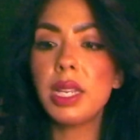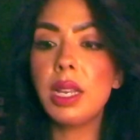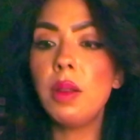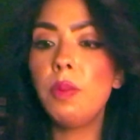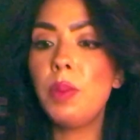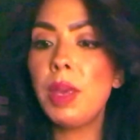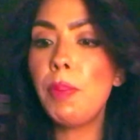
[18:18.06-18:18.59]
going
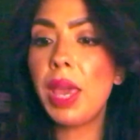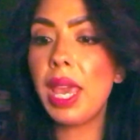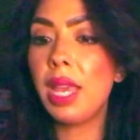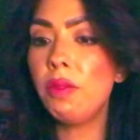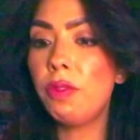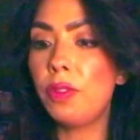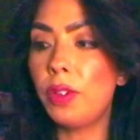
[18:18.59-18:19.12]
to be
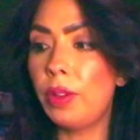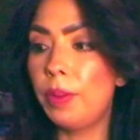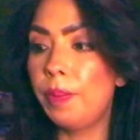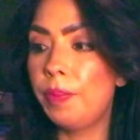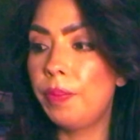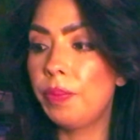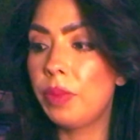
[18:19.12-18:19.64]
painful.
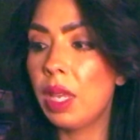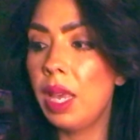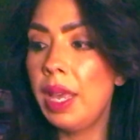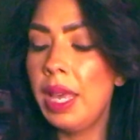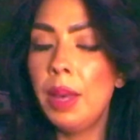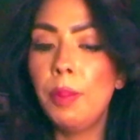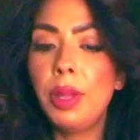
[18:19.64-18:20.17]

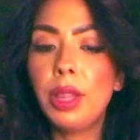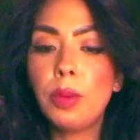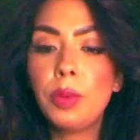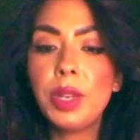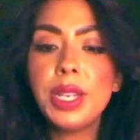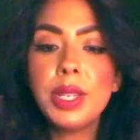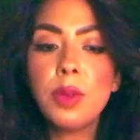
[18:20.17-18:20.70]
But the
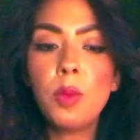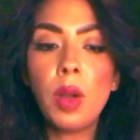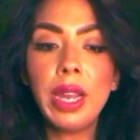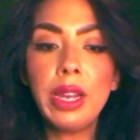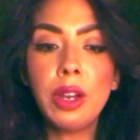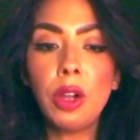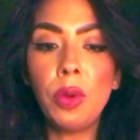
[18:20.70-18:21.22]
reason why
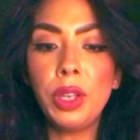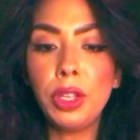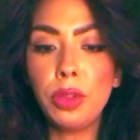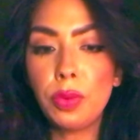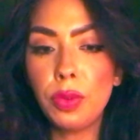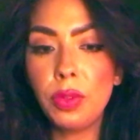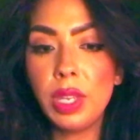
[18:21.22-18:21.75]
you're going
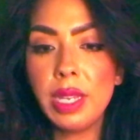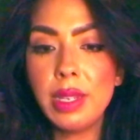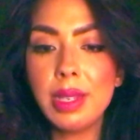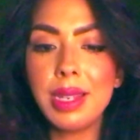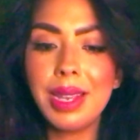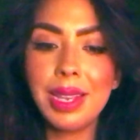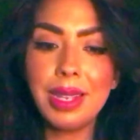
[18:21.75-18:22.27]
through
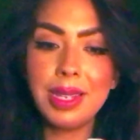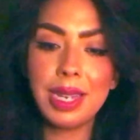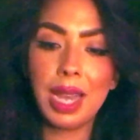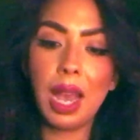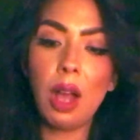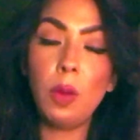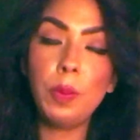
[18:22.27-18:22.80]
this is to
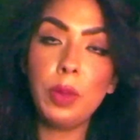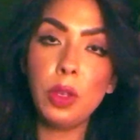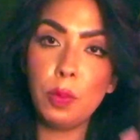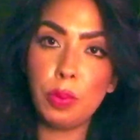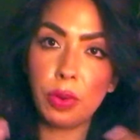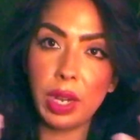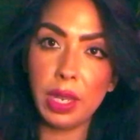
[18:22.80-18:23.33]
help you
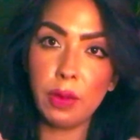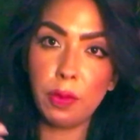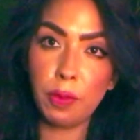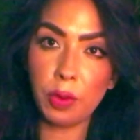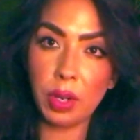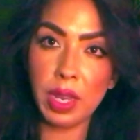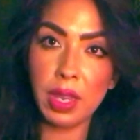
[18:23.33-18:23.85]
break
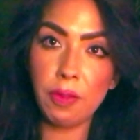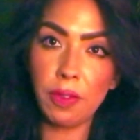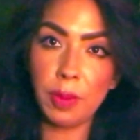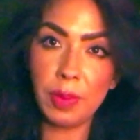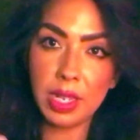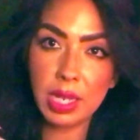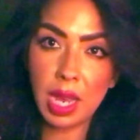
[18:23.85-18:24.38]
free
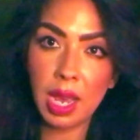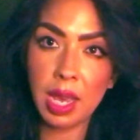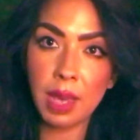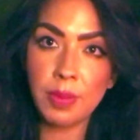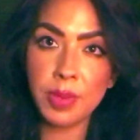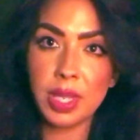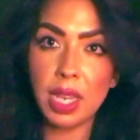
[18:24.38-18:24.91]
from the
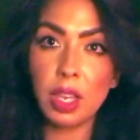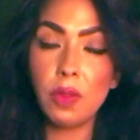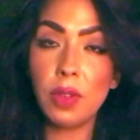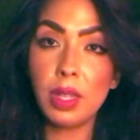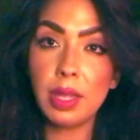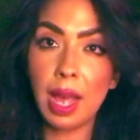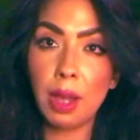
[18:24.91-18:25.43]
times that you've
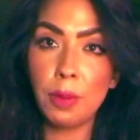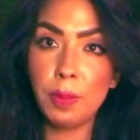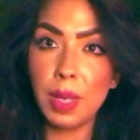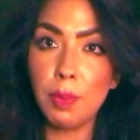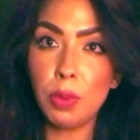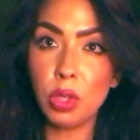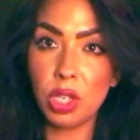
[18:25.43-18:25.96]
allowed
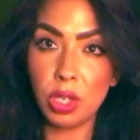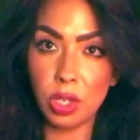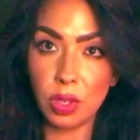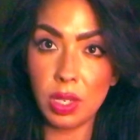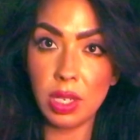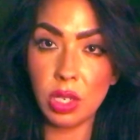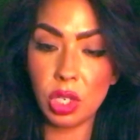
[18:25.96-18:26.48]
people to
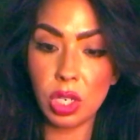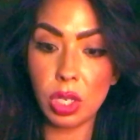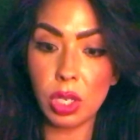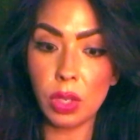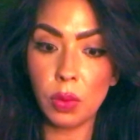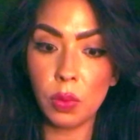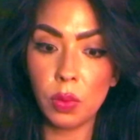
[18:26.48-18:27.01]
do this to
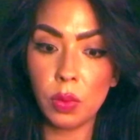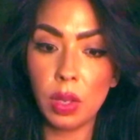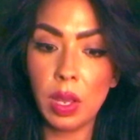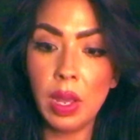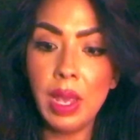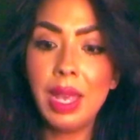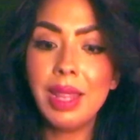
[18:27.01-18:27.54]
you.
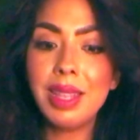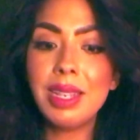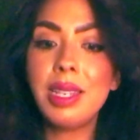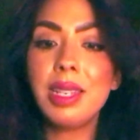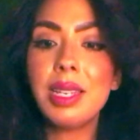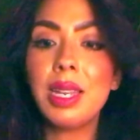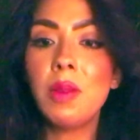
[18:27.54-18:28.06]
This
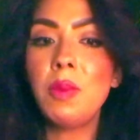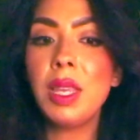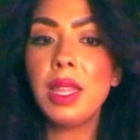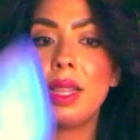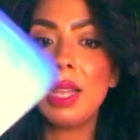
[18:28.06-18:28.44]
is going to be the